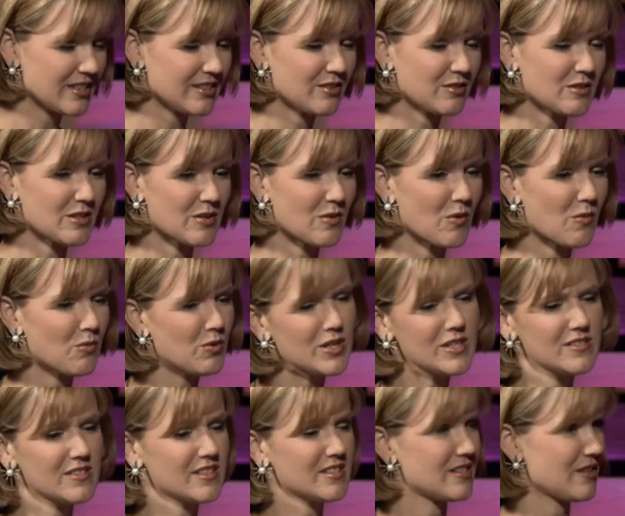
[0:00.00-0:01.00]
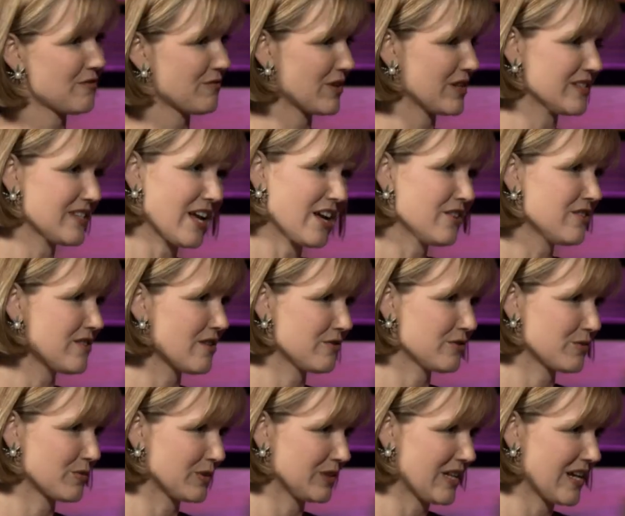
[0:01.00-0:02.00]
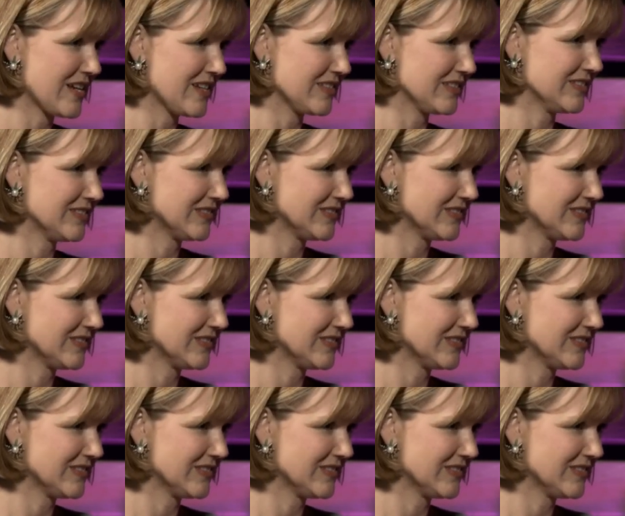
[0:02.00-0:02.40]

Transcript: Right. What is the difference? How do those relate?